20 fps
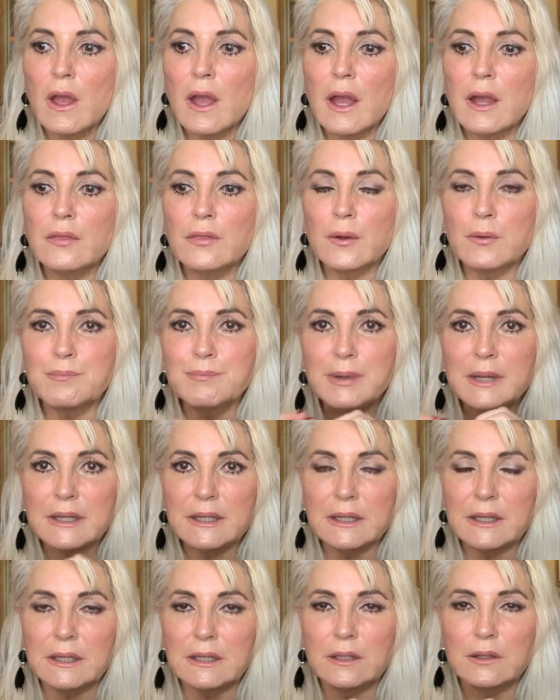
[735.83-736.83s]
and they're
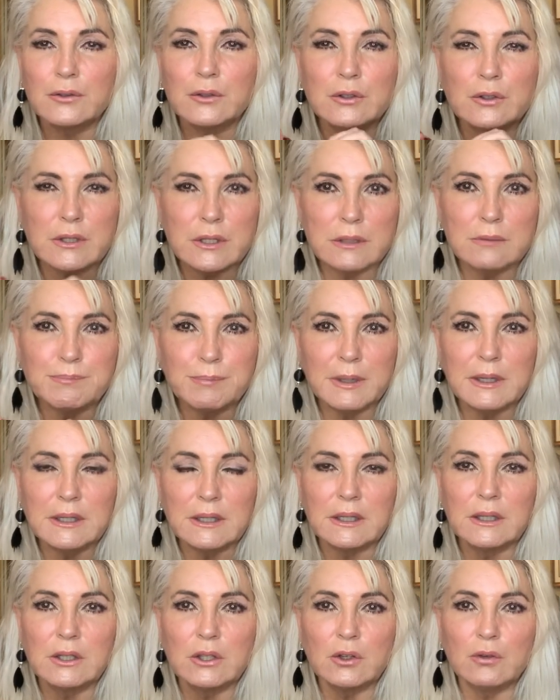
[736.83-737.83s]
picking, they're
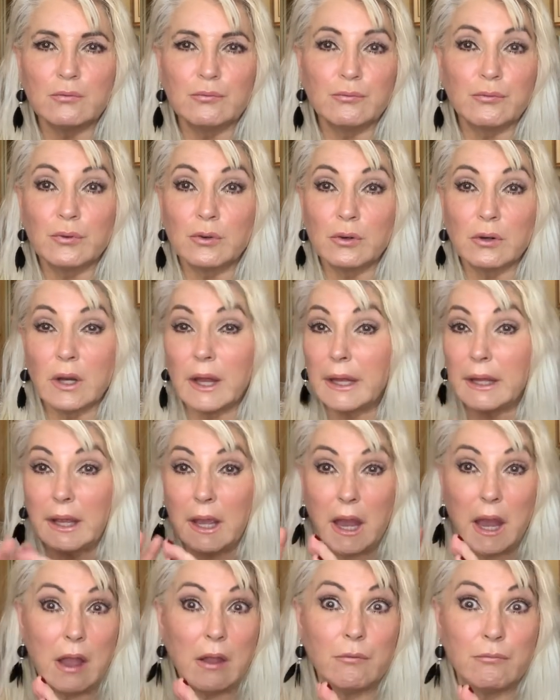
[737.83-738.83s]
nitpicking you for like
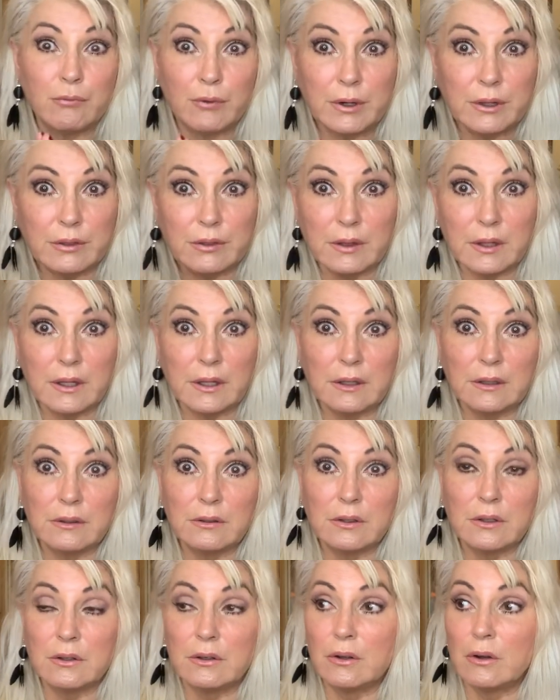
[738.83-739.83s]
everything,
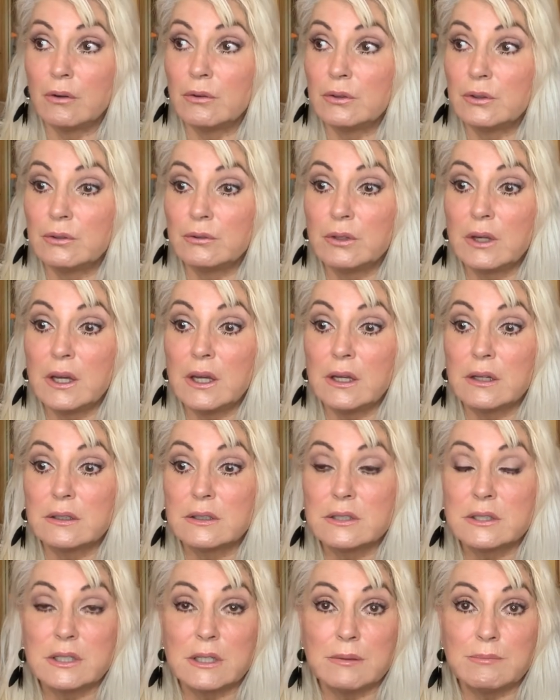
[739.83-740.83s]
you know, you
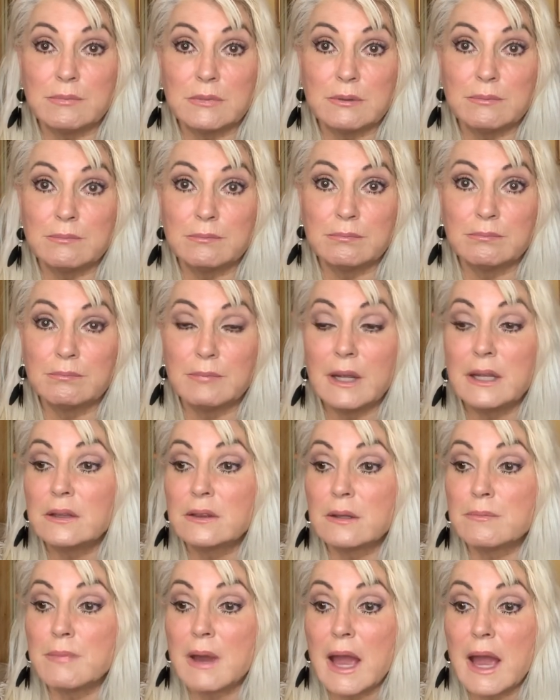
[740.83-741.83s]
can't seem to make
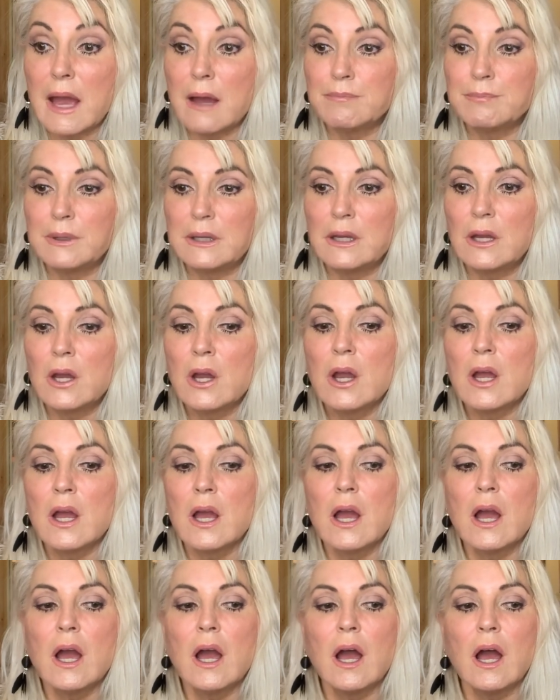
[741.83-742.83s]
them happy.
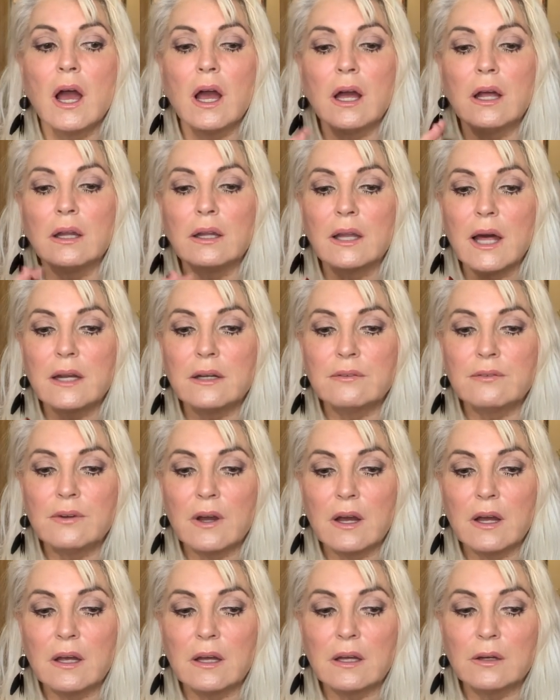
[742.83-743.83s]
A lot of
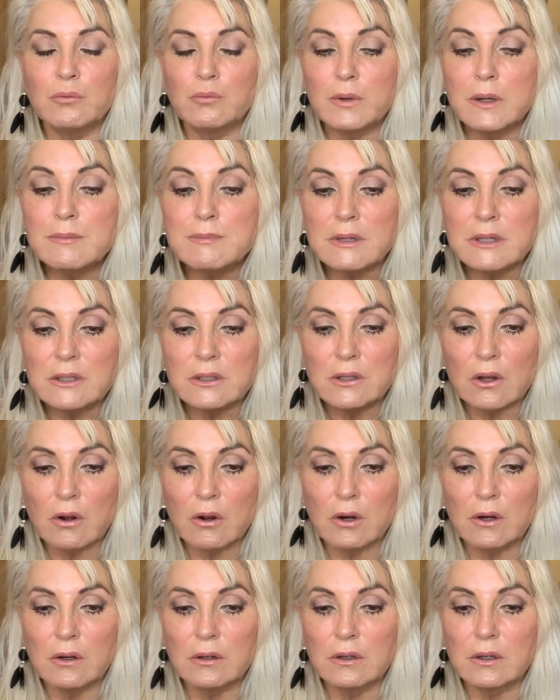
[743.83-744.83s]
uh, women
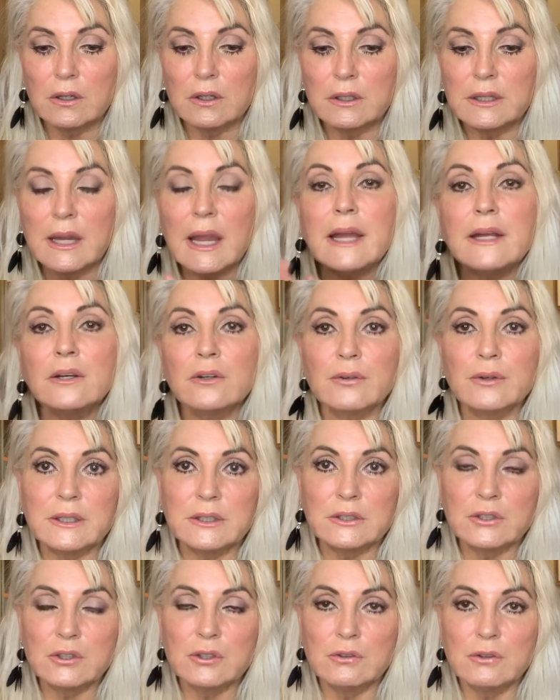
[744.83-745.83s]
are
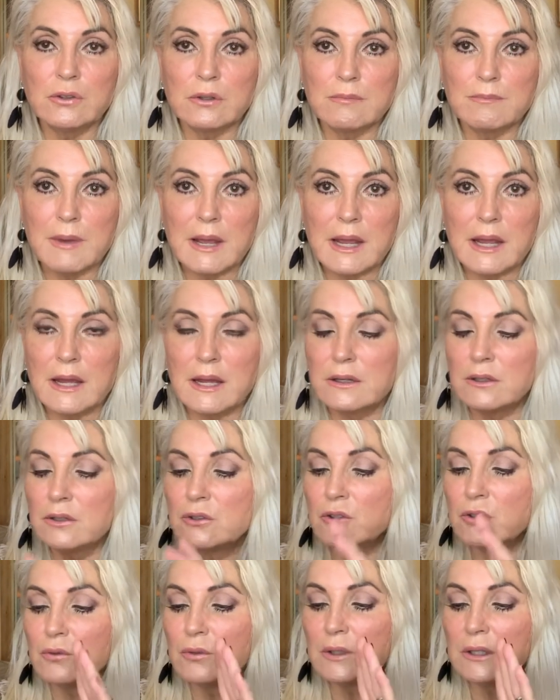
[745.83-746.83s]
catering to their man,
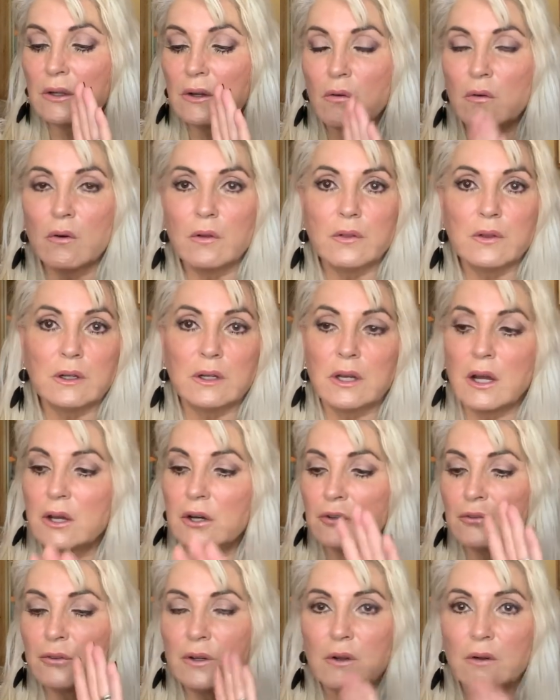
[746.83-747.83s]
doing all the
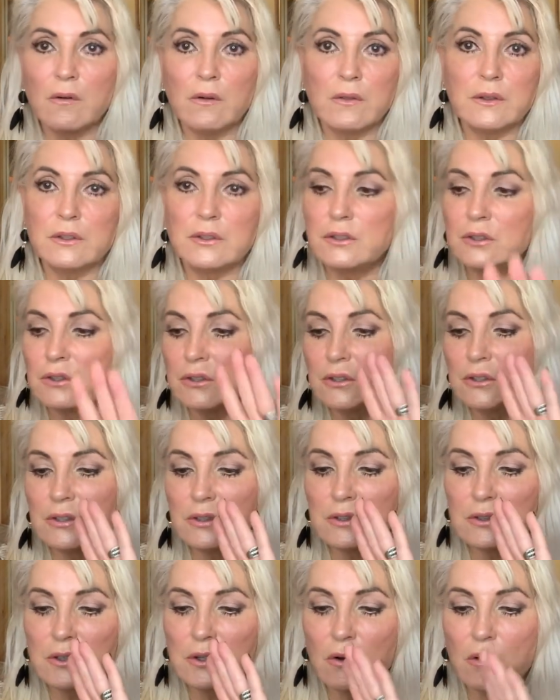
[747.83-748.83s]
laundry, all the
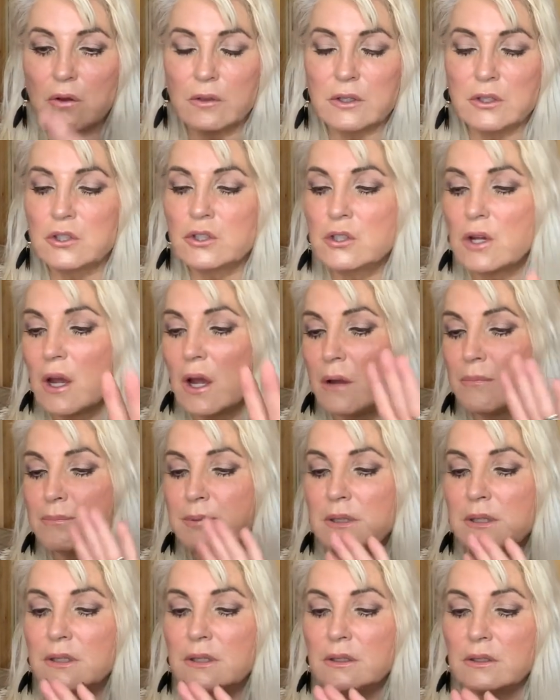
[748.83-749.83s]
dishes, all the
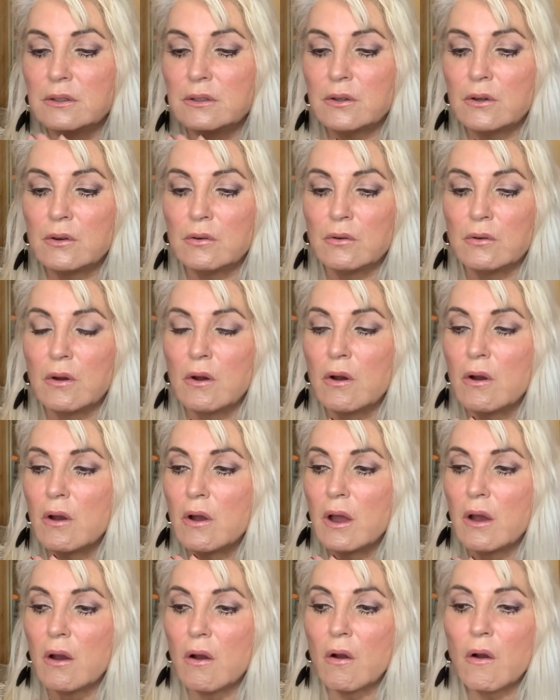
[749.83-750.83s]
shopping, you know,
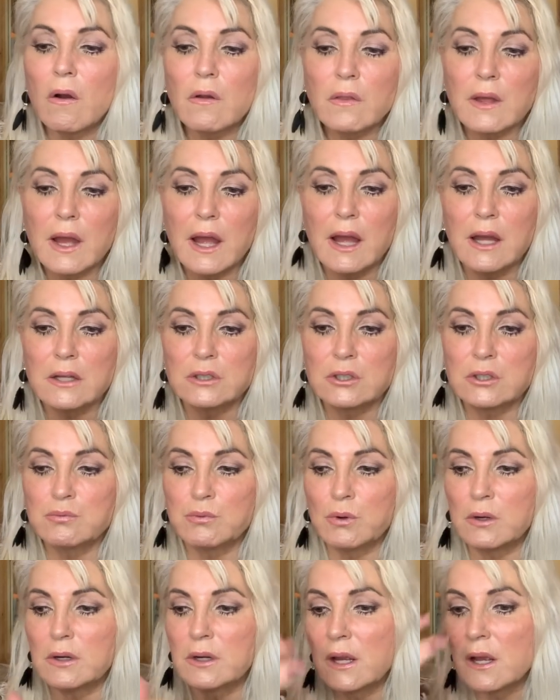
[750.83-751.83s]
all the
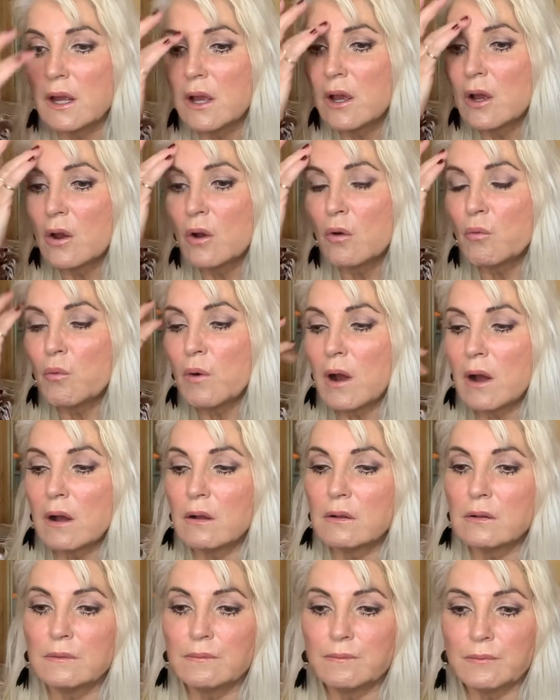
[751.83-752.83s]
housework,
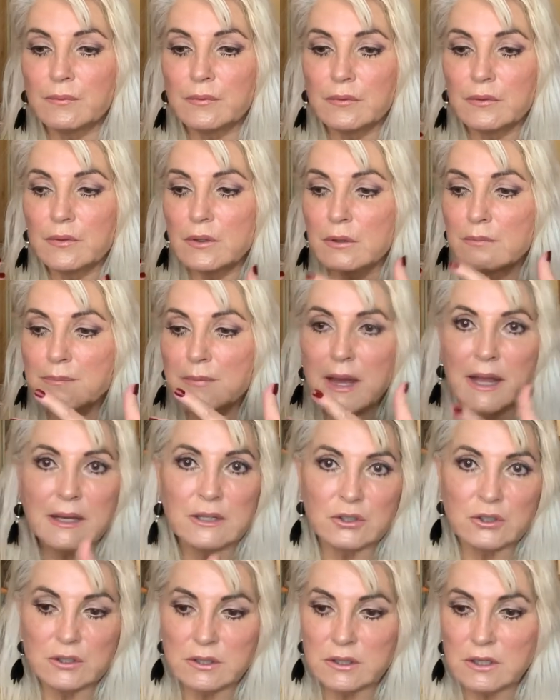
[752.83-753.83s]
while their
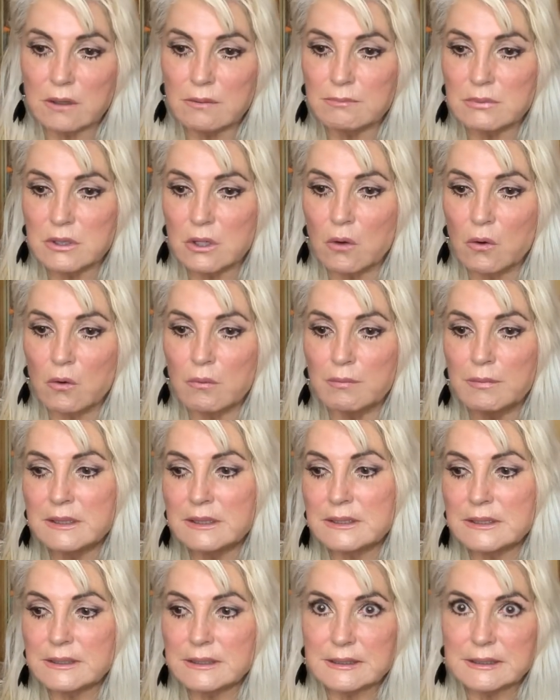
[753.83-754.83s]
man just comes home
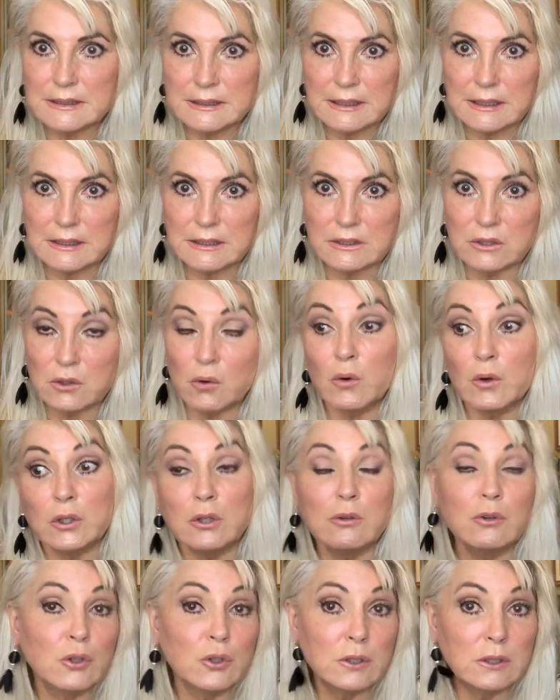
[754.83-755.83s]
and just sits. Or
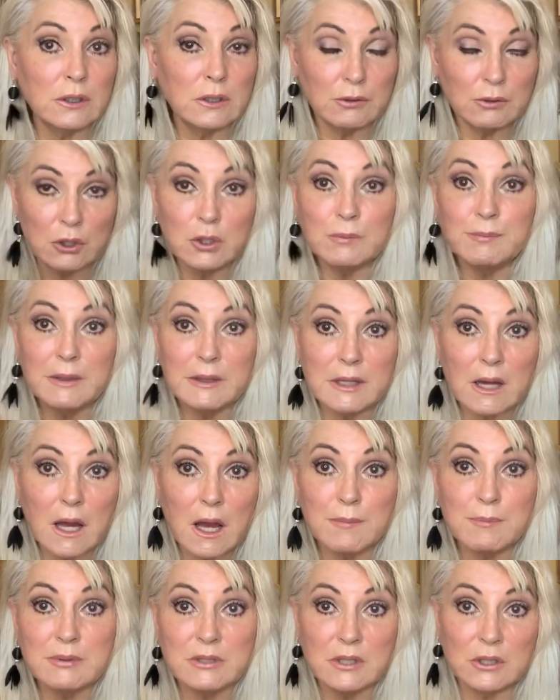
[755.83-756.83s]
you could, it could be the
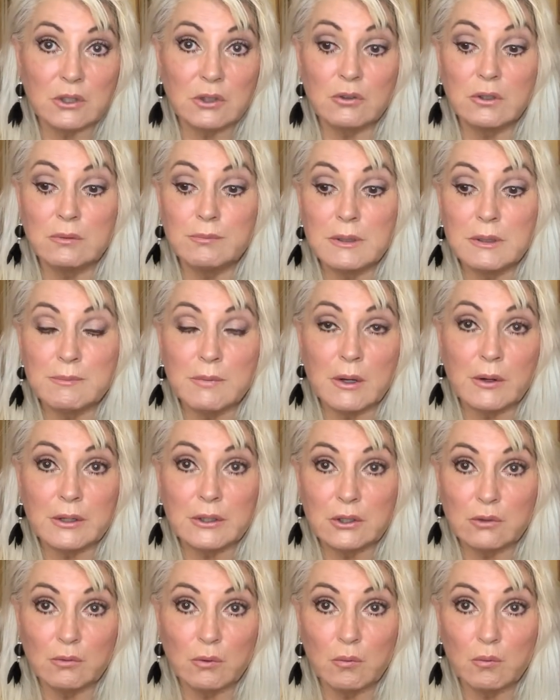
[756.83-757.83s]
opposite. You could be
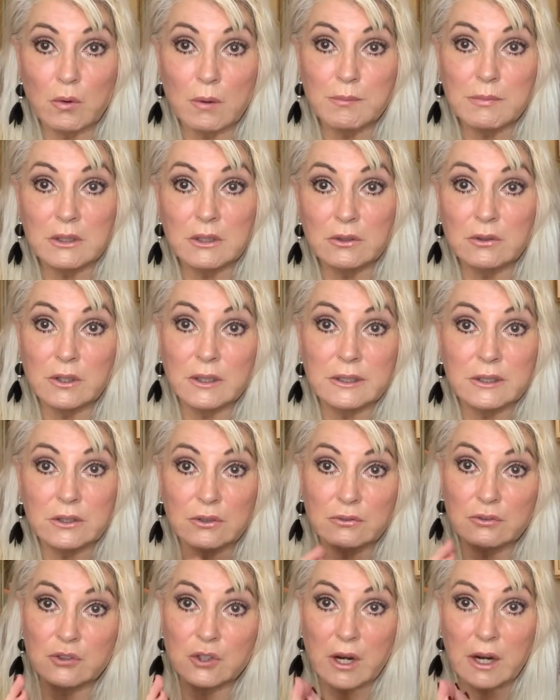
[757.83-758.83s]
married to a woman who doesn't
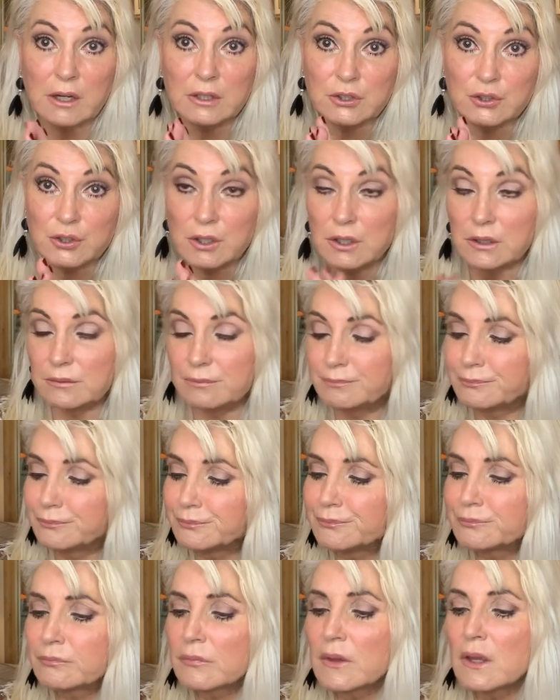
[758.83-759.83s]
do jack shit.
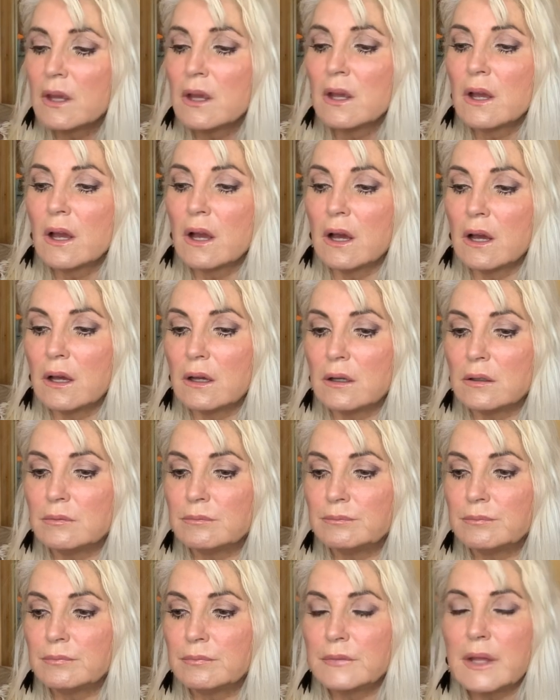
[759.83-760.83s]

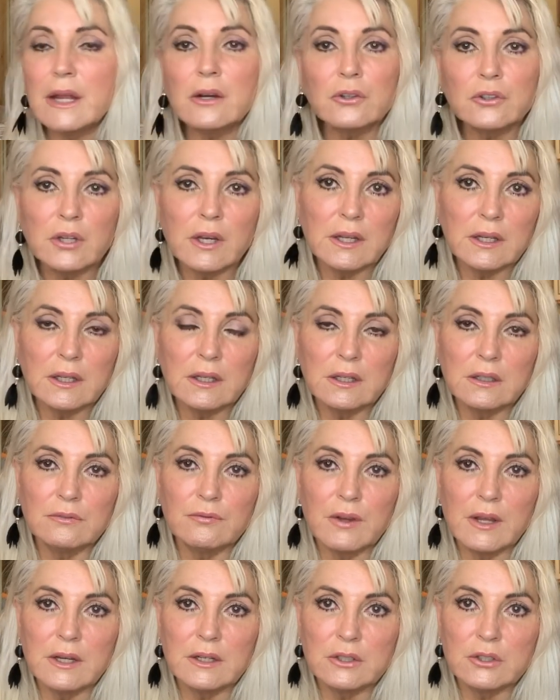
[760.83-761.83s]
Um, they are taking
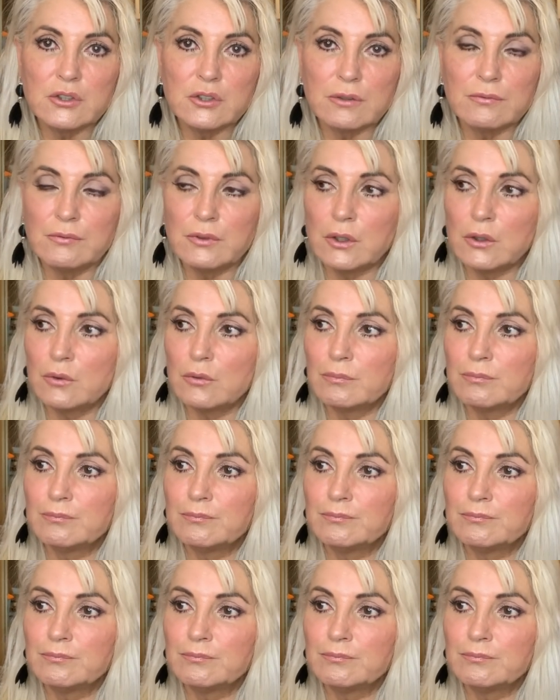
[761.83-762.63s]
advantage of you.